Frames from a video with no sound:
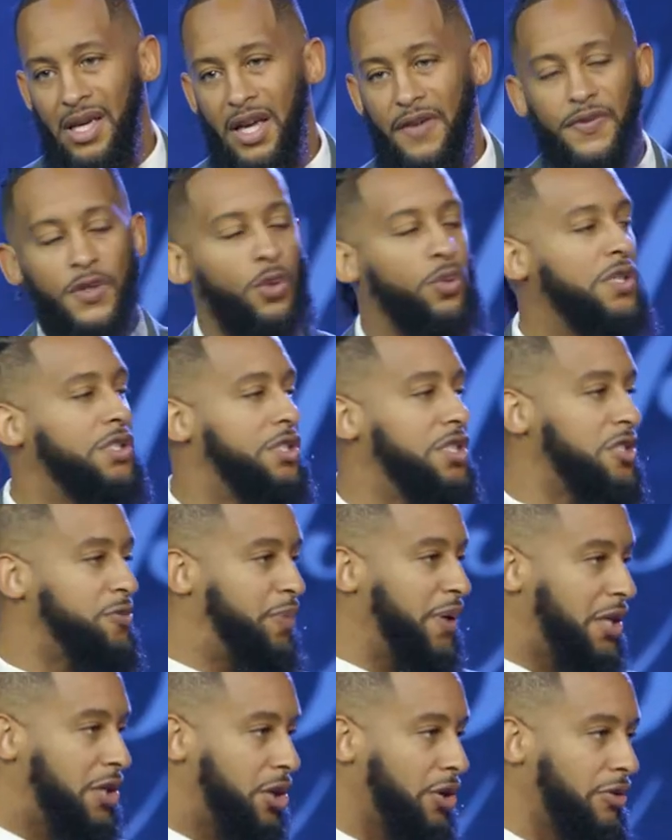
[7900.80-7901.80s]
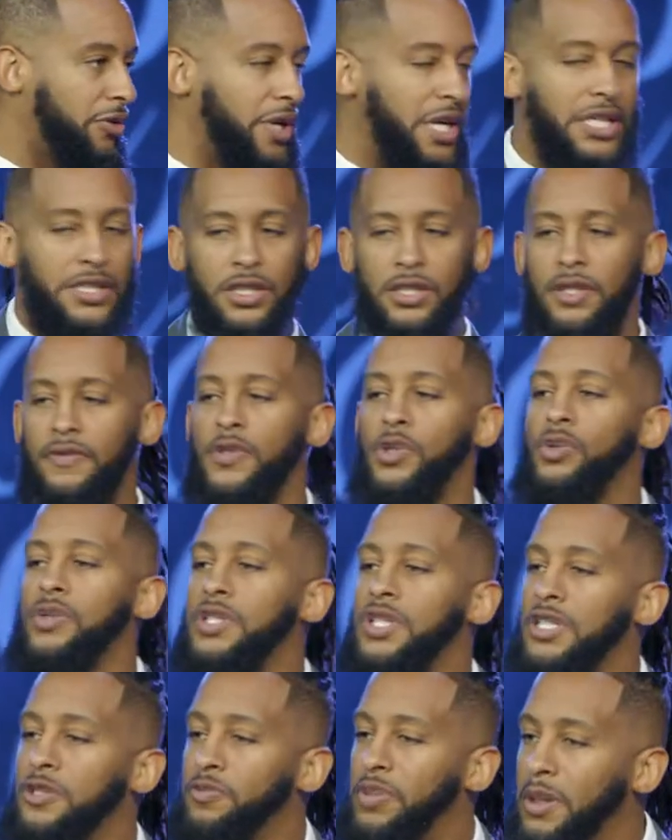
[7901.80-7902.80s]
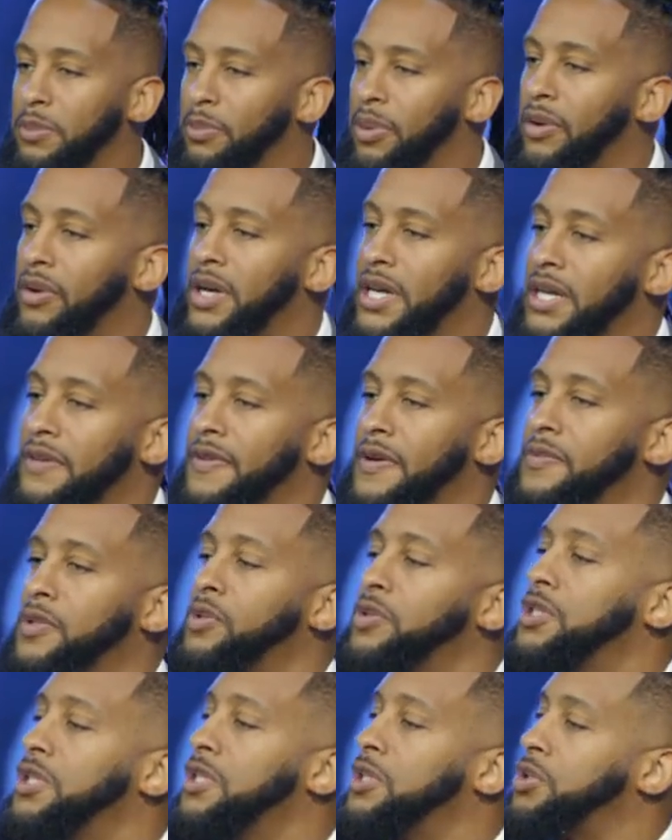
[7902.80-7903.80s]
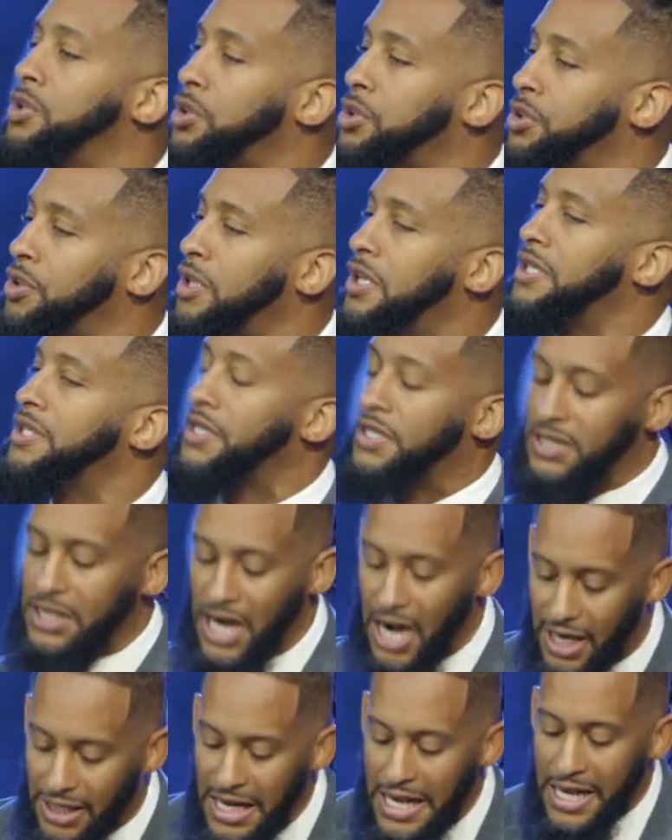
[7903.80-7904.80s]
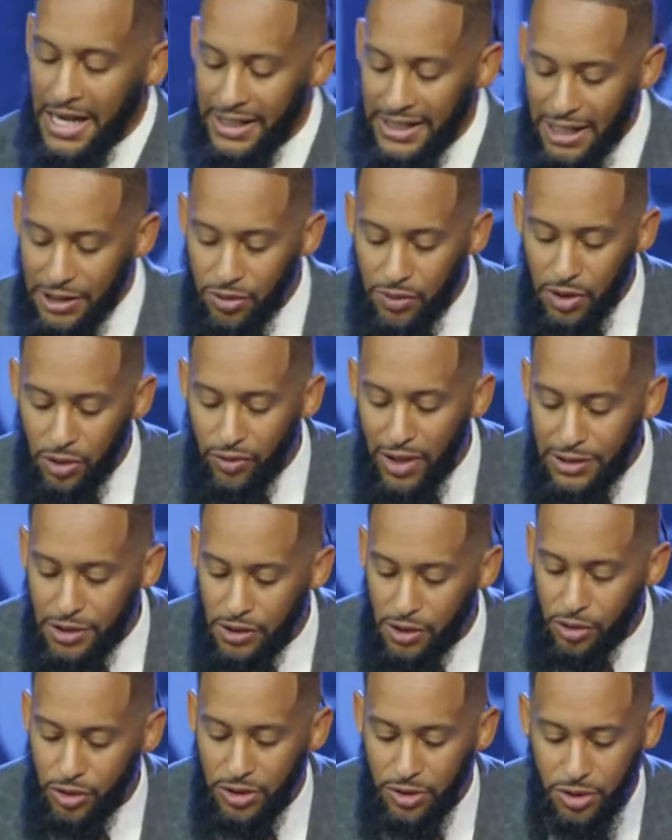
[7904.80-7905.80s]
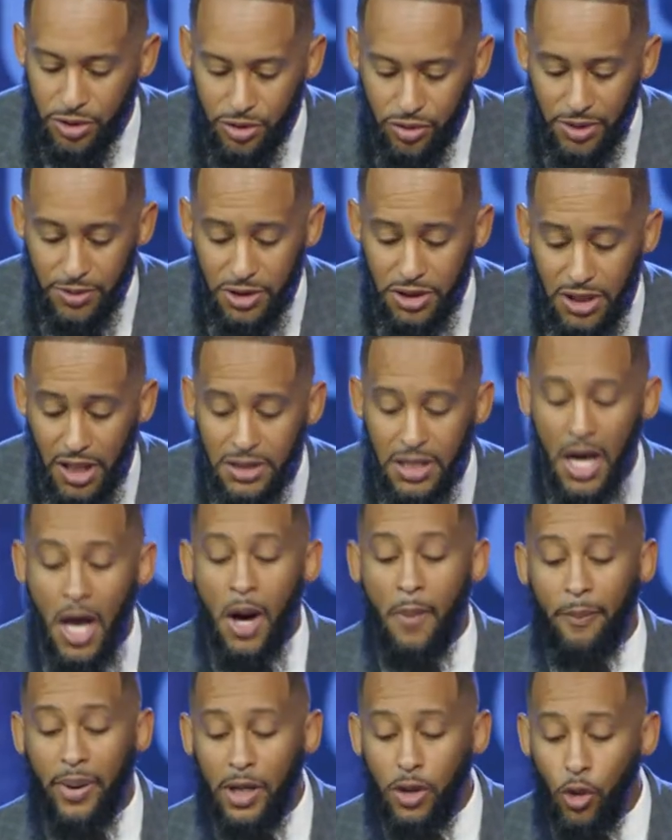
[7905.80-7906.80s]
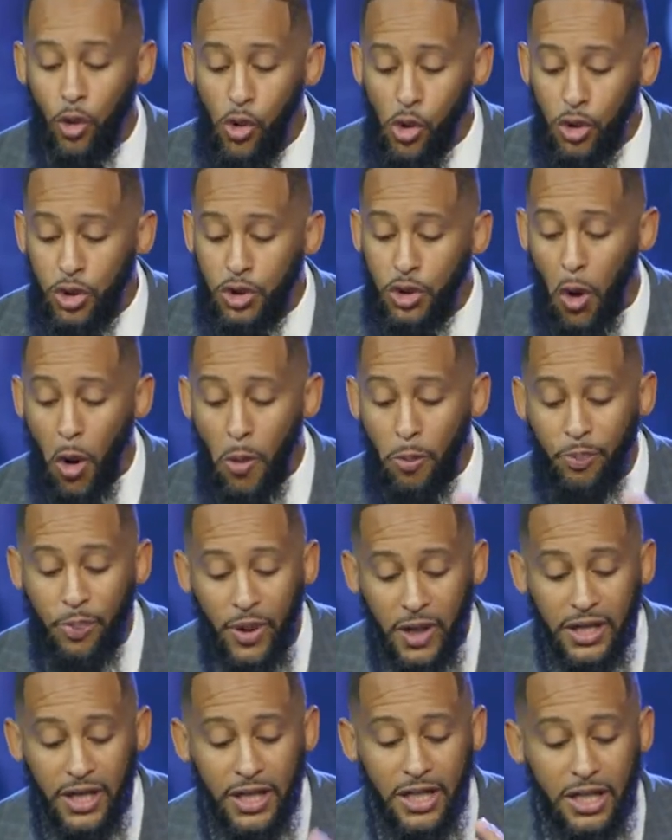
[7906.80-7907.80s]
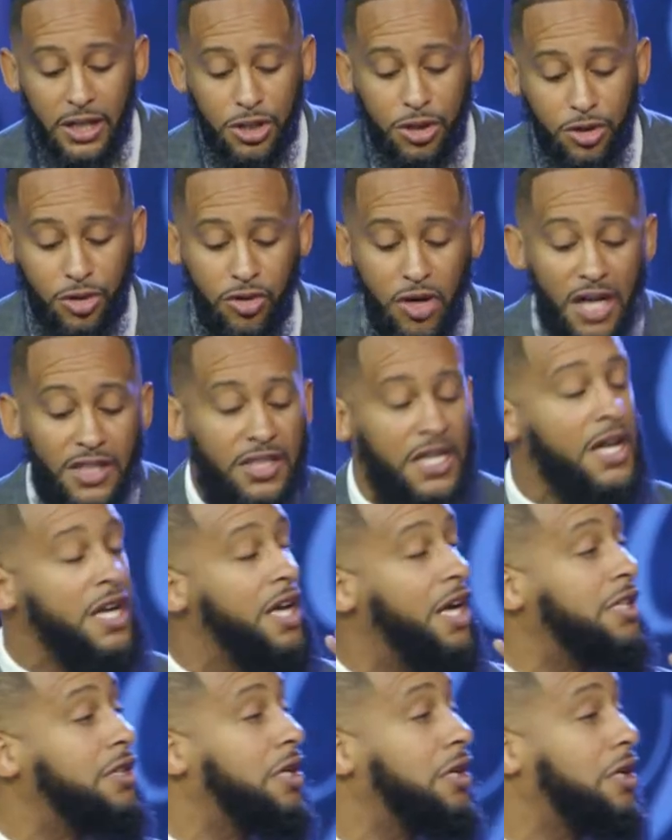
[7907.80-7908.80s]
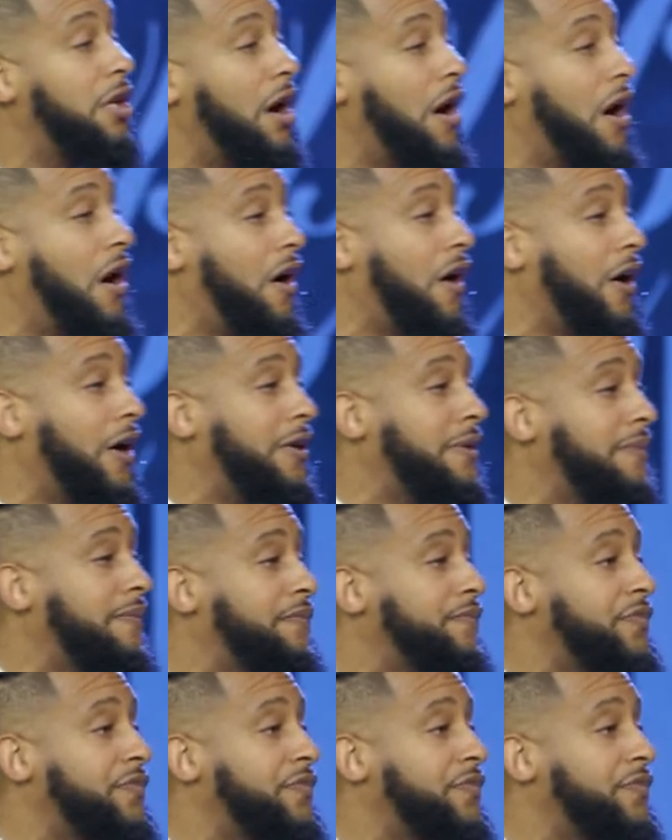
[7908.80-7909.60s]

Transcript: If you would just be courageous, if you would just be brave, if you would just trust God. And that's what the rest of the scripture says. But whoso putteth his trust in the Lord